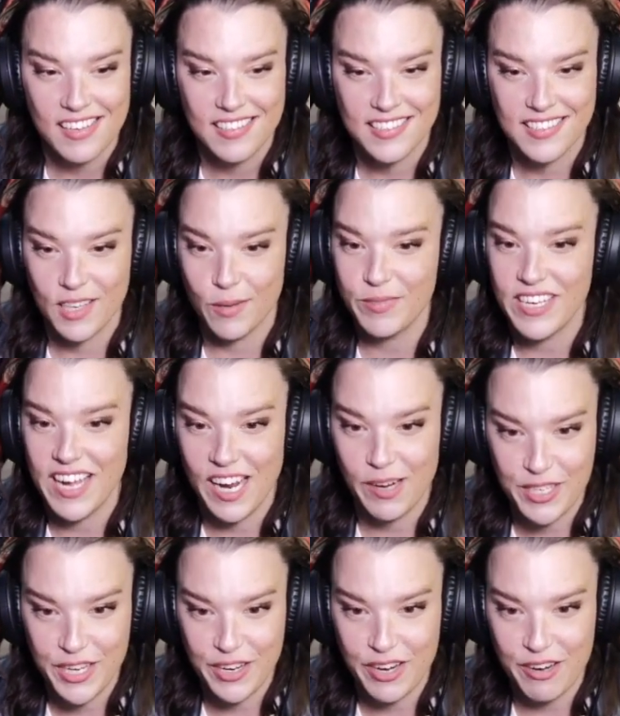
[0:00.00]

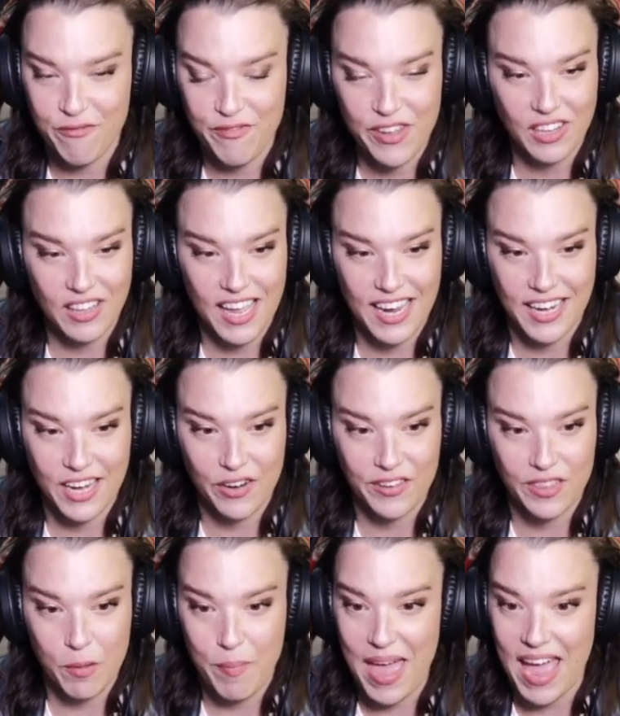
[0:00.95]
sometimes you can feel like you're
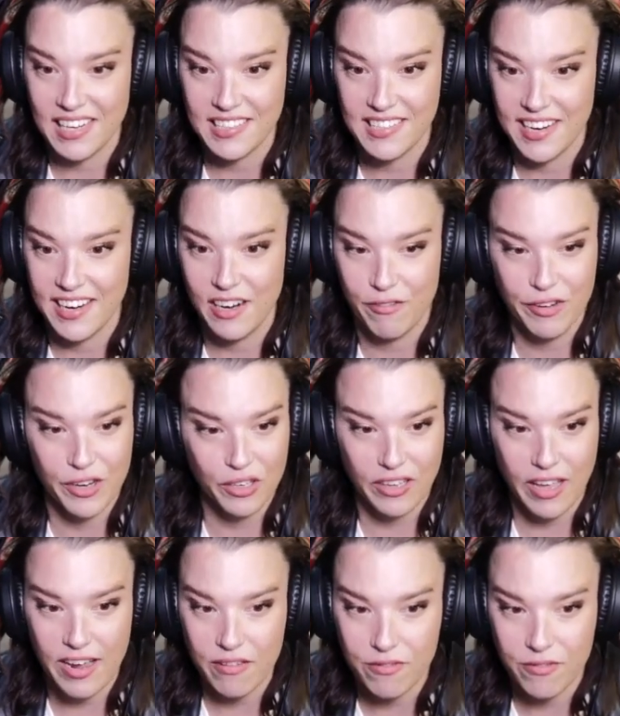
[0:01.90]
in the back seat of your
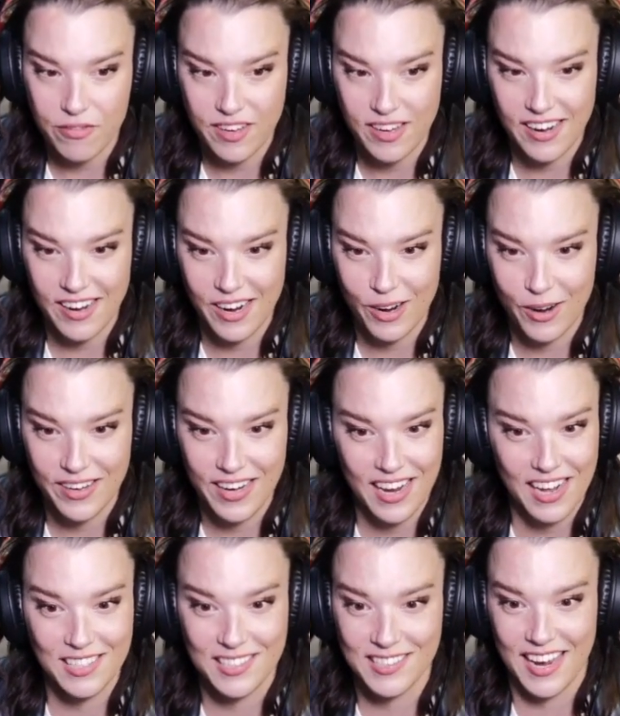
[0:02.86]
life you know and
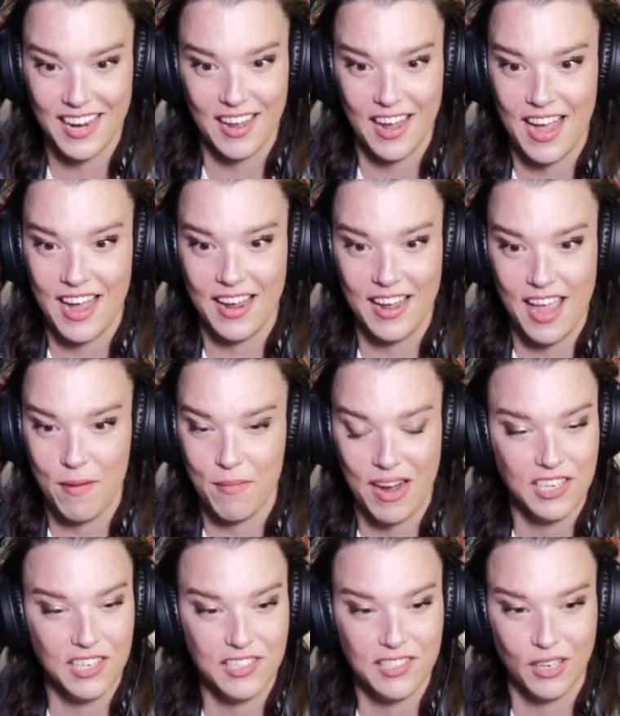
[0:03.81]
it's like i am
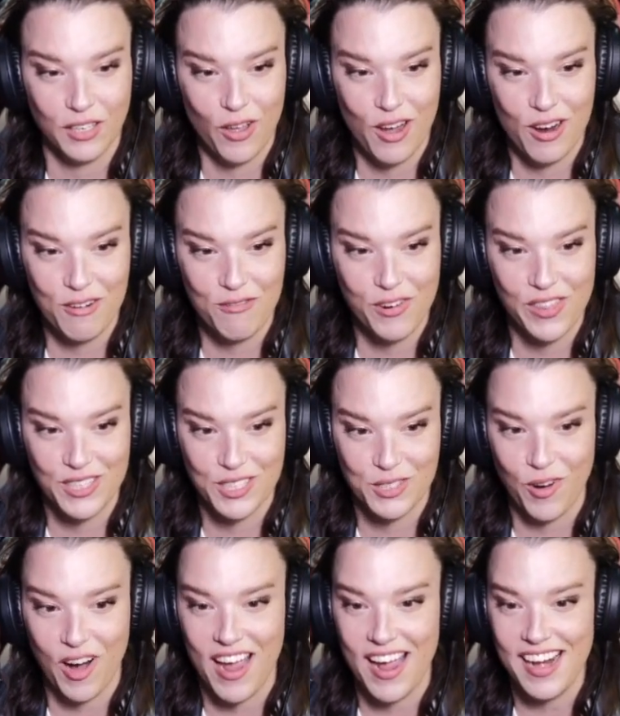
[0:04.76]
i just along for this
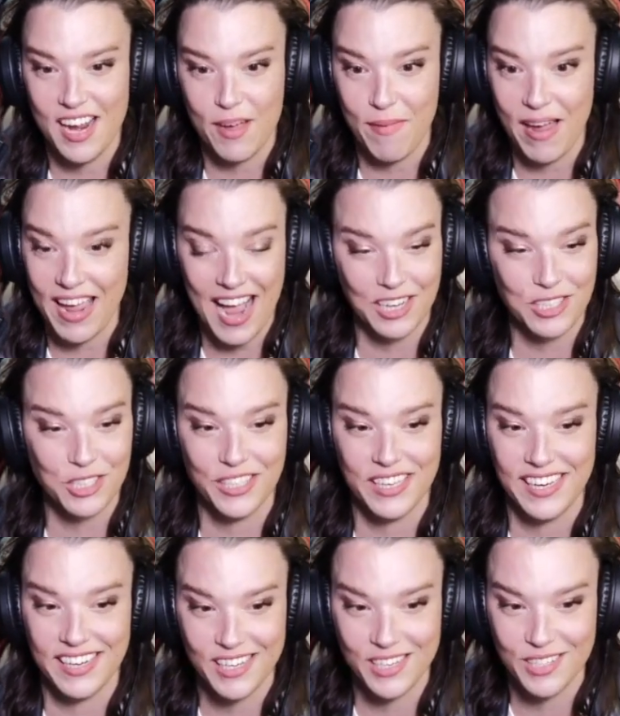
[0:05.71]
ride am i
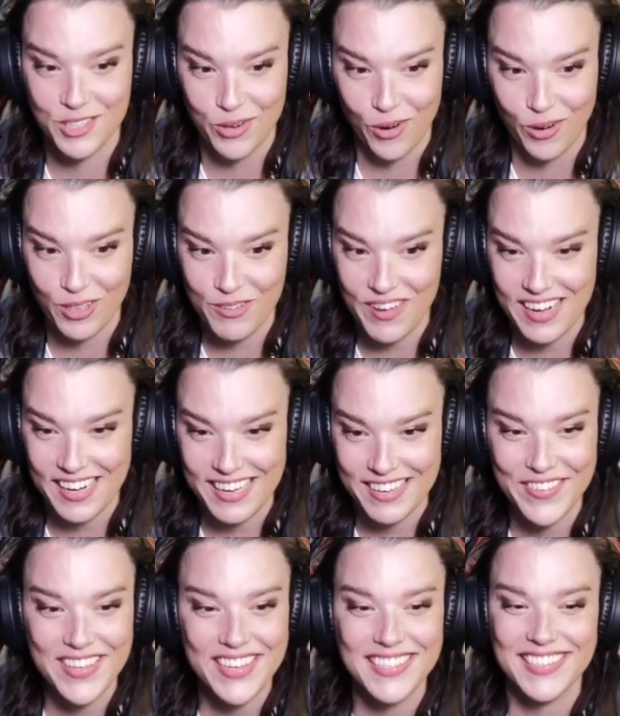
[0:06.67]
actually in control of any
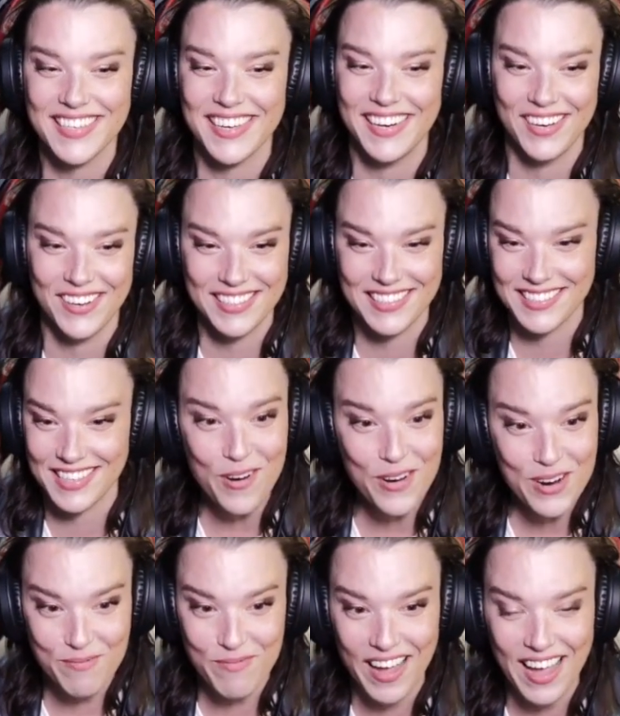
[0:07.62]
of this you know it's
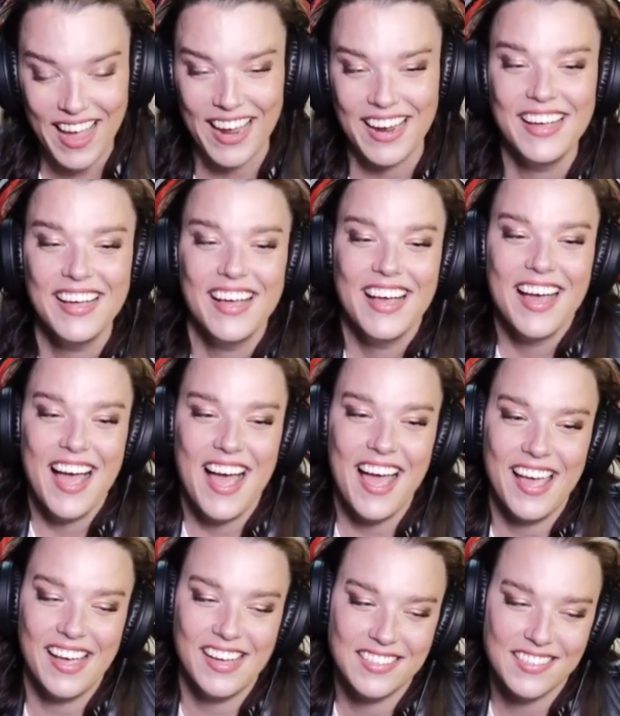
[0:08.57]
going by
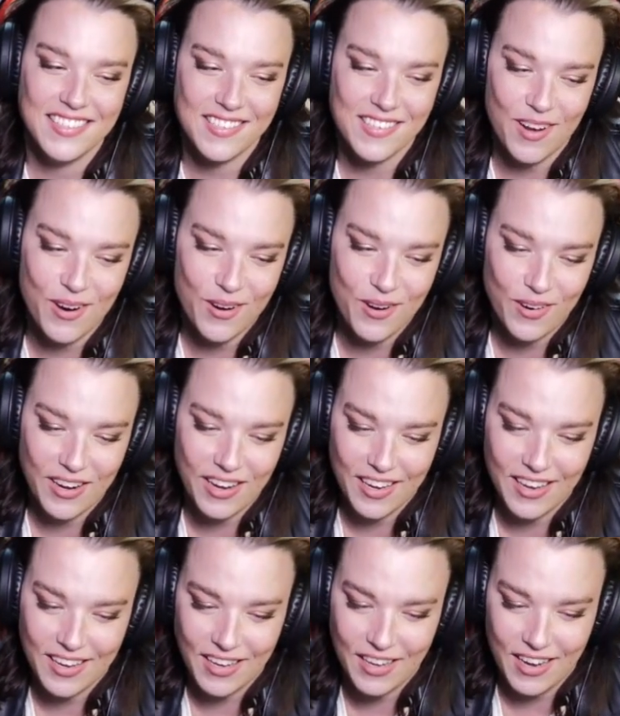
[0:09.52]
and so
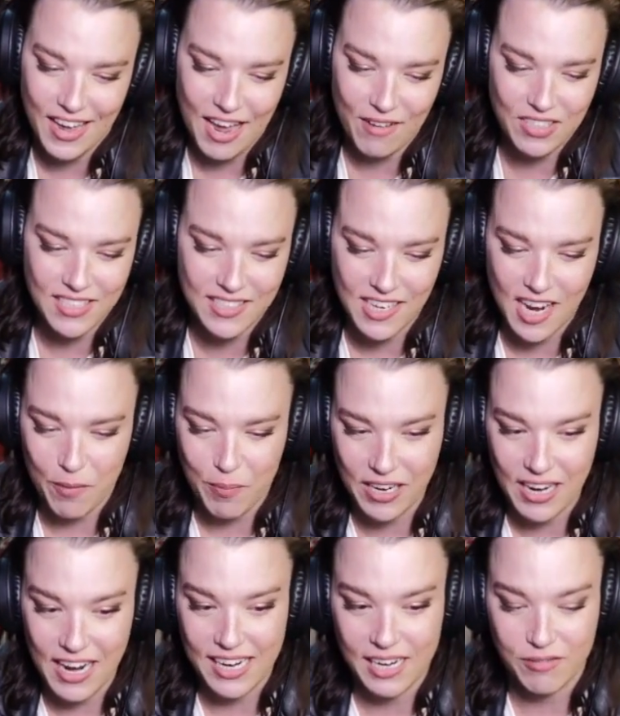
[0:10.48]
you have to stop
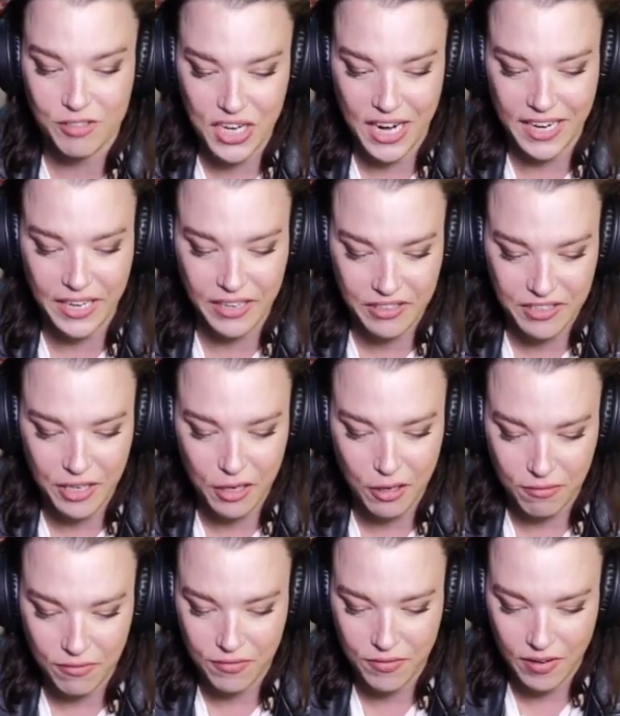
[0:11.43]
and kind of check
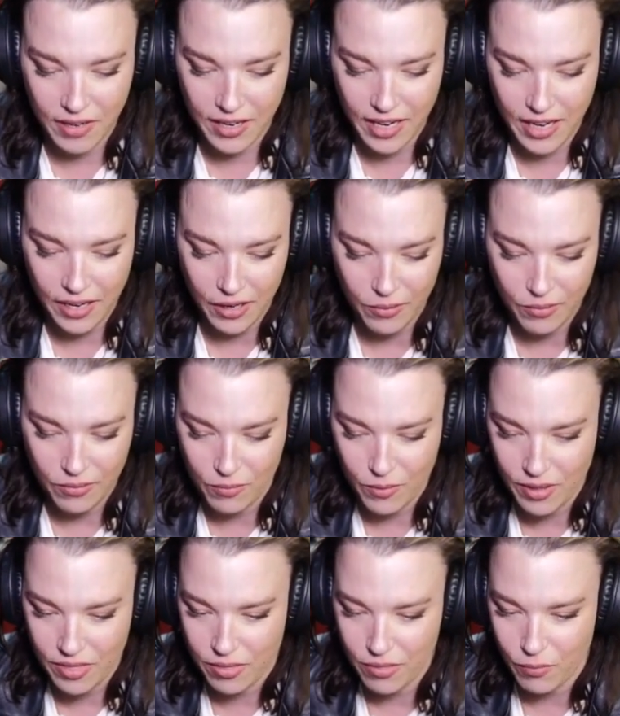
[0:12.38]
yourself you know
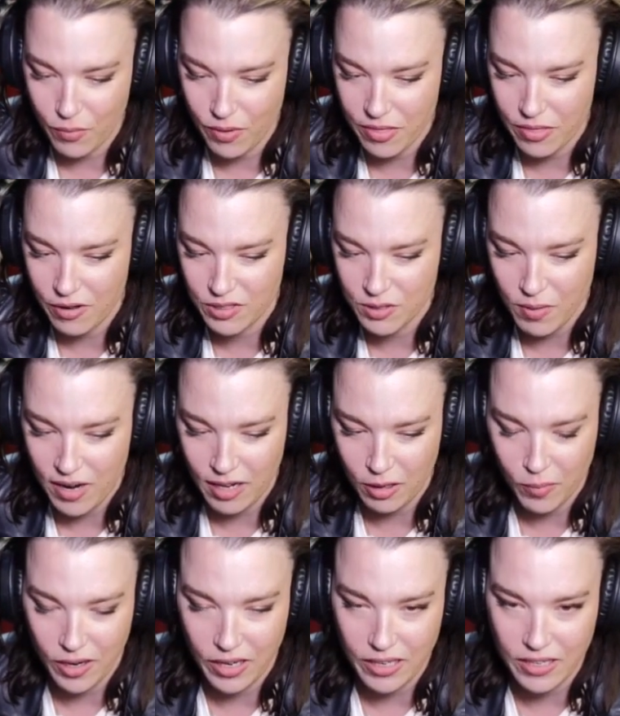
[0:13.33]
with with those
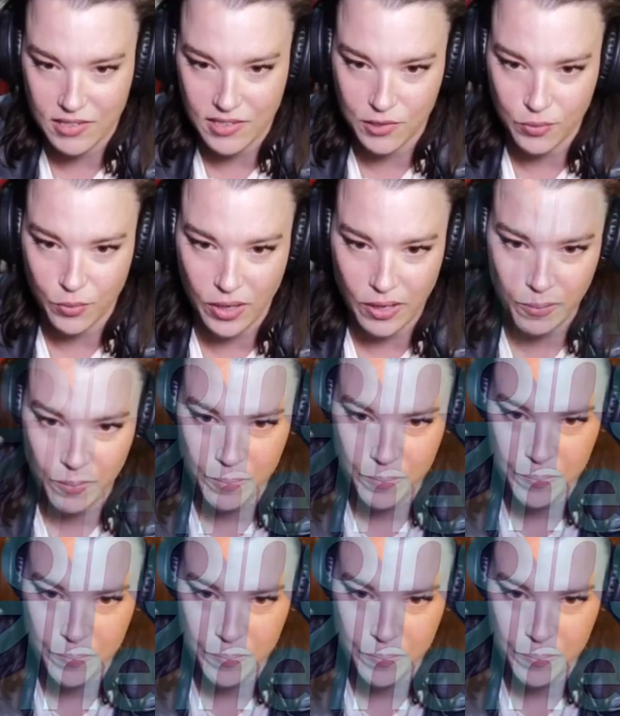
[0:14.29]
mile markers as well